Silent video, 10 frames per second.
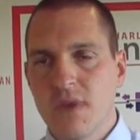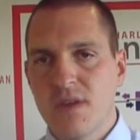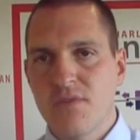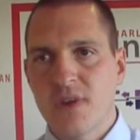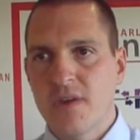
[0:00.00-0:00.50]

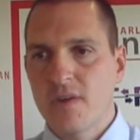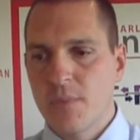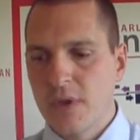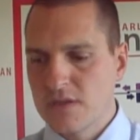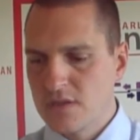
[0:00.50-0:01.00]
every area of
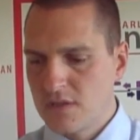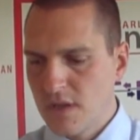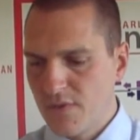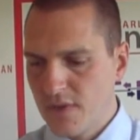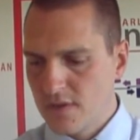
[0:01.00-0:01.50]
the pitch, and
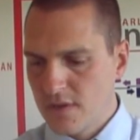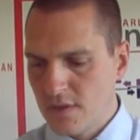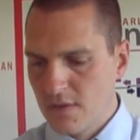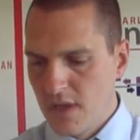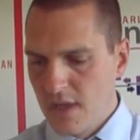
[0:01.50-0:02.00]
I think you
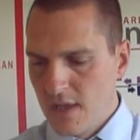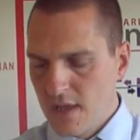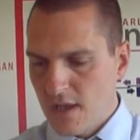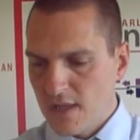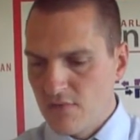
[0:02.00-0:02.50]
know
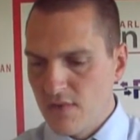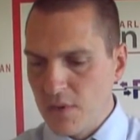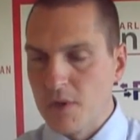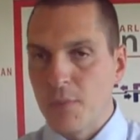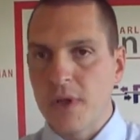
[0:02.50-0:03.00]
I don't really
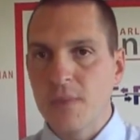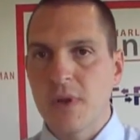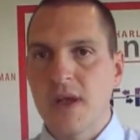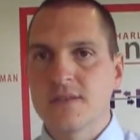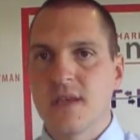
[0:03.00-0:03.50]
want to pick
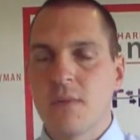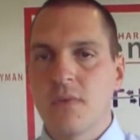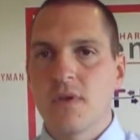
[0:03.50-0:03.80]
players out.